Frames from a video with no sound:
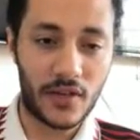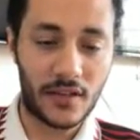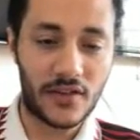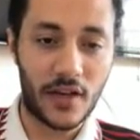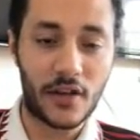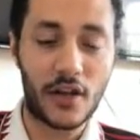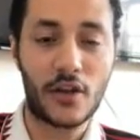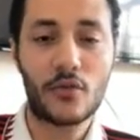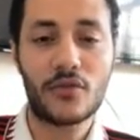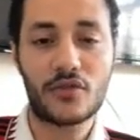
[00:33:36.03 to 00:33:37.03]
say this, and I
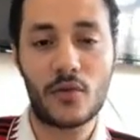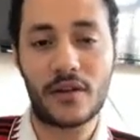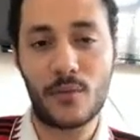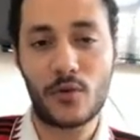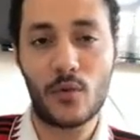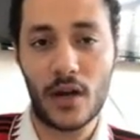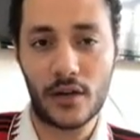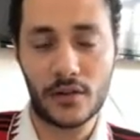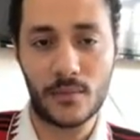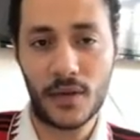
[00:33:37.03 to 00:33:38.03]
know this is quite a big
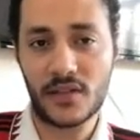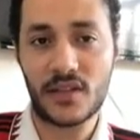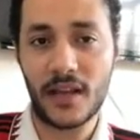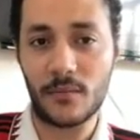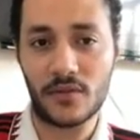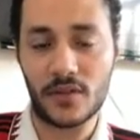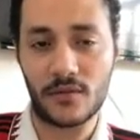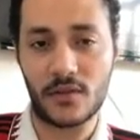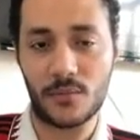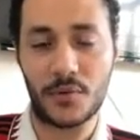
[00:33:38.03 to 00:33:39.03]
word and a big statement to,
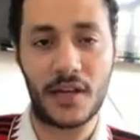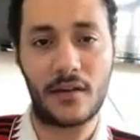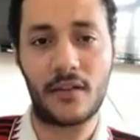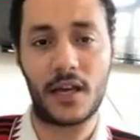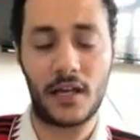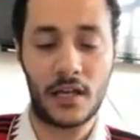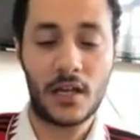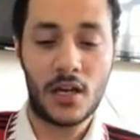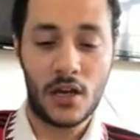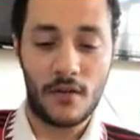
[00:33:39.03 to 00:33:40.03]
to put out there,
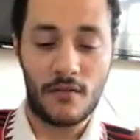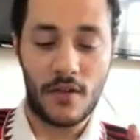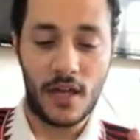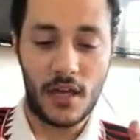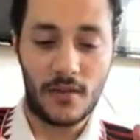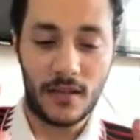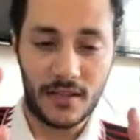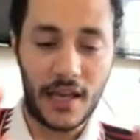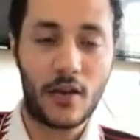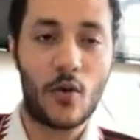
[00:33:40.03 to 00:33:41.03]
the the
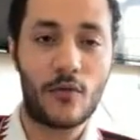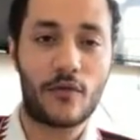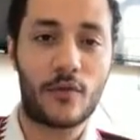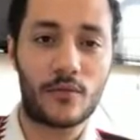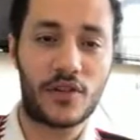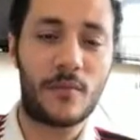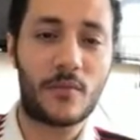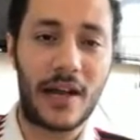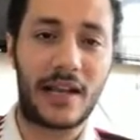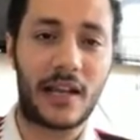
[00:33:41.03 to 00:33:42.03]
takeover from
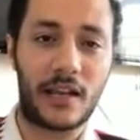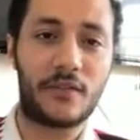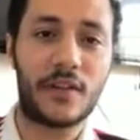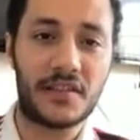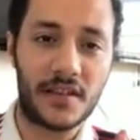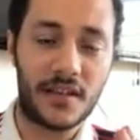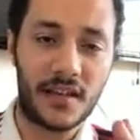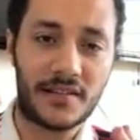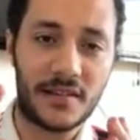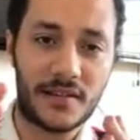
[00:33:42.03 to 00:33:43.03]
Jim Ratcliffe is an
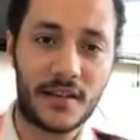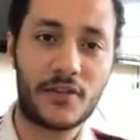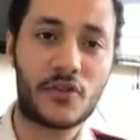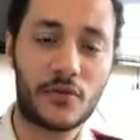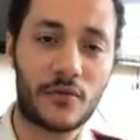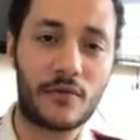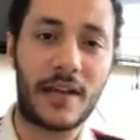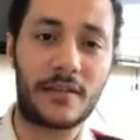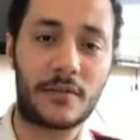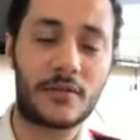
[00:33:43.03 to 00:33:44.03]
existential
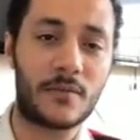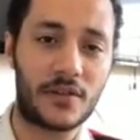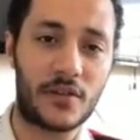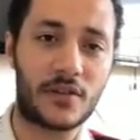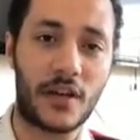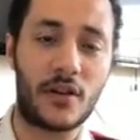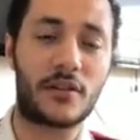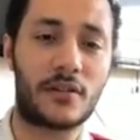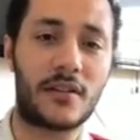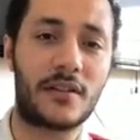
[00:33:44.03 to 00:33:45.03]
threat to Manchester
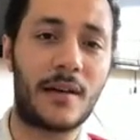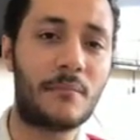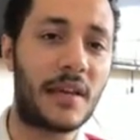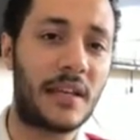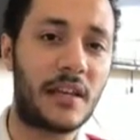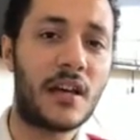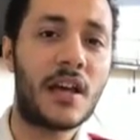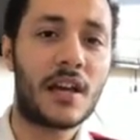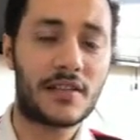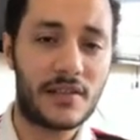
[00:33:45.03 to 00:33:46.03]
United, and I mean it.
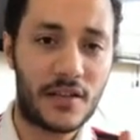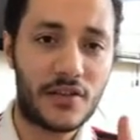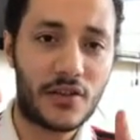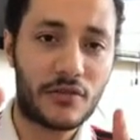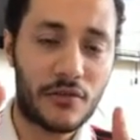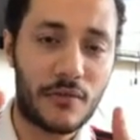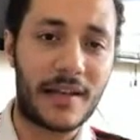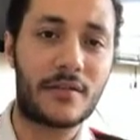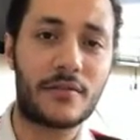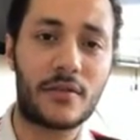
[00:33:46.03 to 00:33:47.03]
Existential
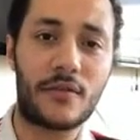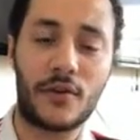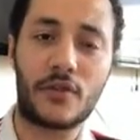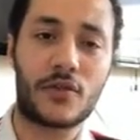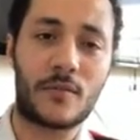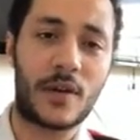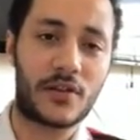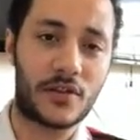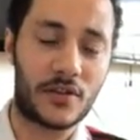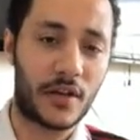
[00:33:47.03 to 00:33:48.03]
threat to the future of
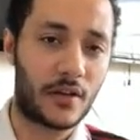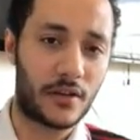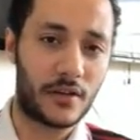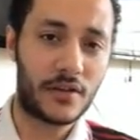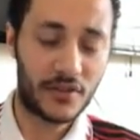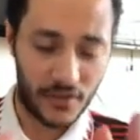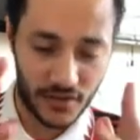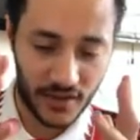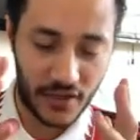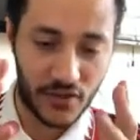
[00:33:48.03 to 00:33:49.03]
Manchester United.
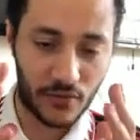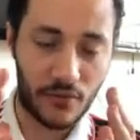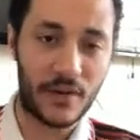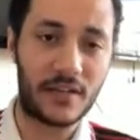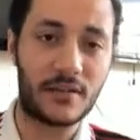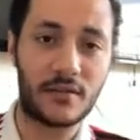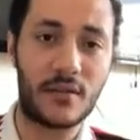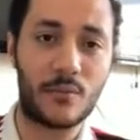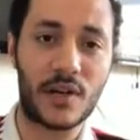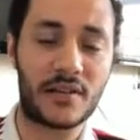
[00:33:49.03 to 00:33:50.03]
Existential threat to
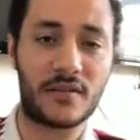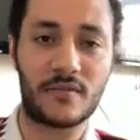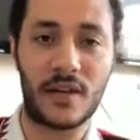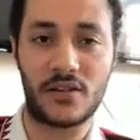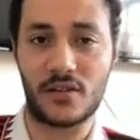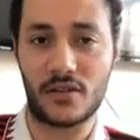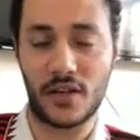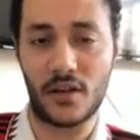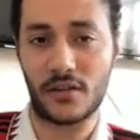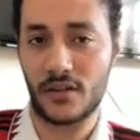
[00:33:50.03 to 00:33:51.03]
the present of Manchester
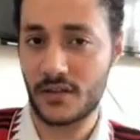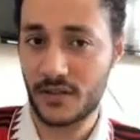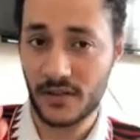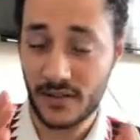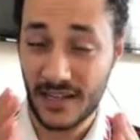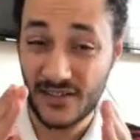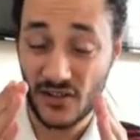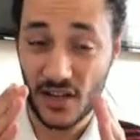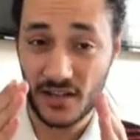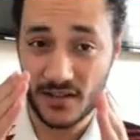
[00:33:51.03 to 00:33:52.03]
United.
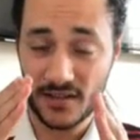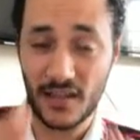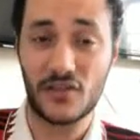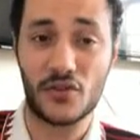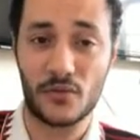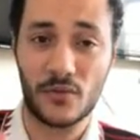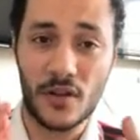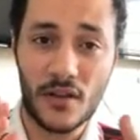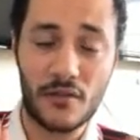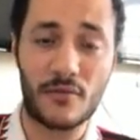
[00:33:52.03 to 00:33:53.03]
Existen- existential
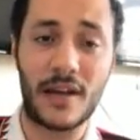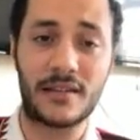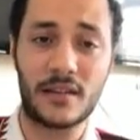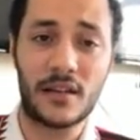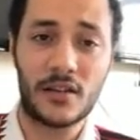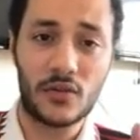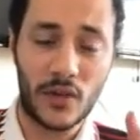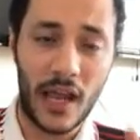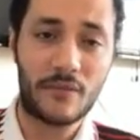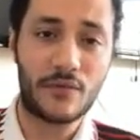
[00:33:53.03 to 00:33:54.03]
threat
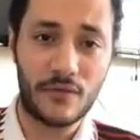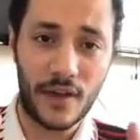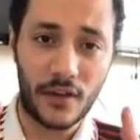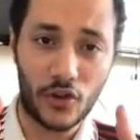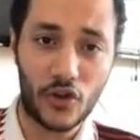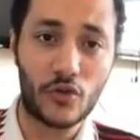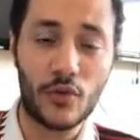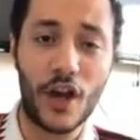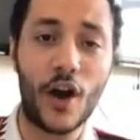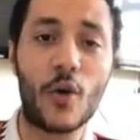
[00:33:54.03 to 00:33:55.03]
to everything good
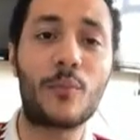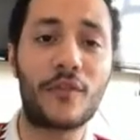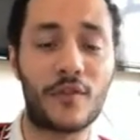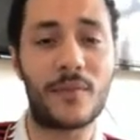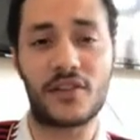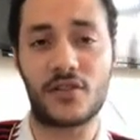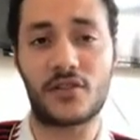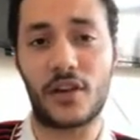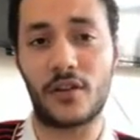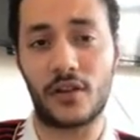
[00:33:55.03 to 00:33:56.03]
we hope for
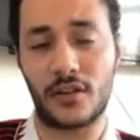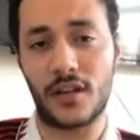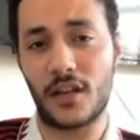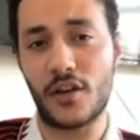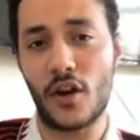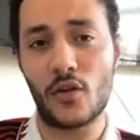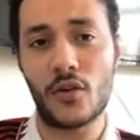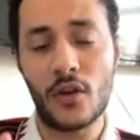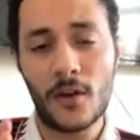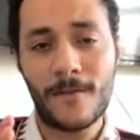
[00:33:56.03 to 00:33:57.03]
Manchester United. And I
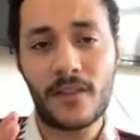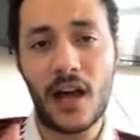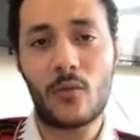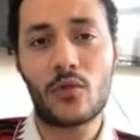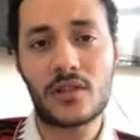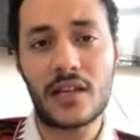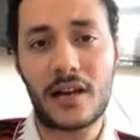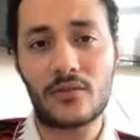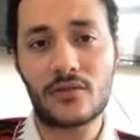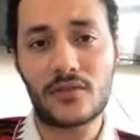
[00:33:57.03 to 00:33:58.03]
know that would
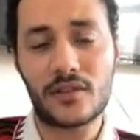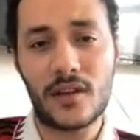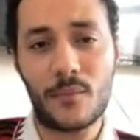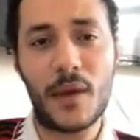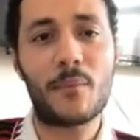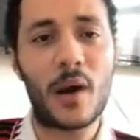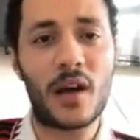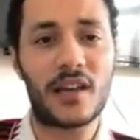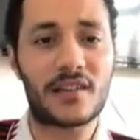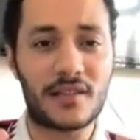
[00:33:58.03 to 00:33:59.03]
sound a bit
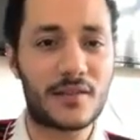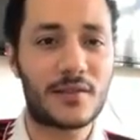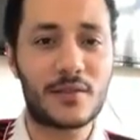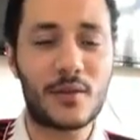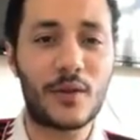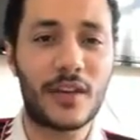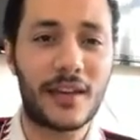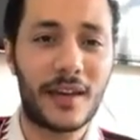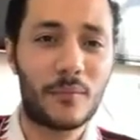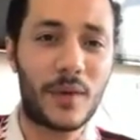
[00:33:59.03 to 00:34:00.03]
biased
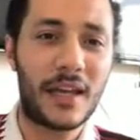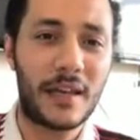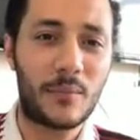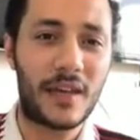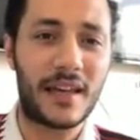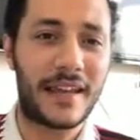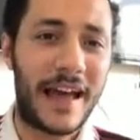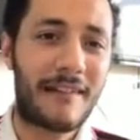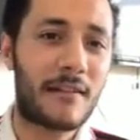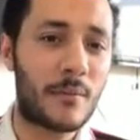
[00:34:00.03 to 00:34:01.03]
looking at me being an
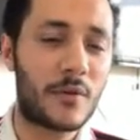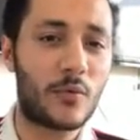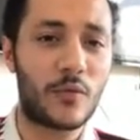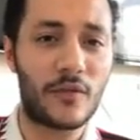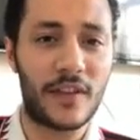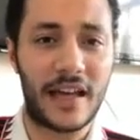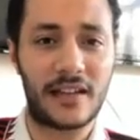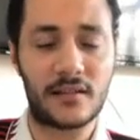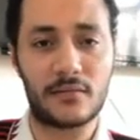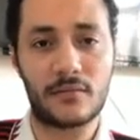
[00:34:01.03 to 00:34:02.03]
Arab and all of that,